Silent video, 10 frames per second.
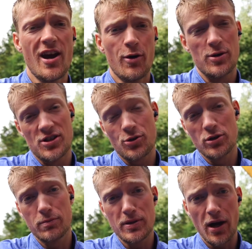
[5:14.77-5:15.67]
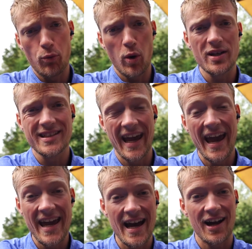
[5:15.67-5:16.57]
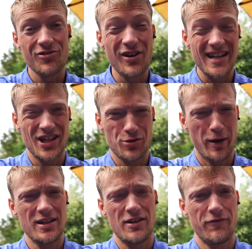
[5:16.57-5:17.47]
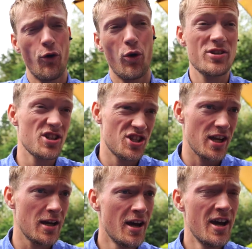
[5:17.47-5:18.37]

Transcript: which is going to be a 1K at rate 24, just to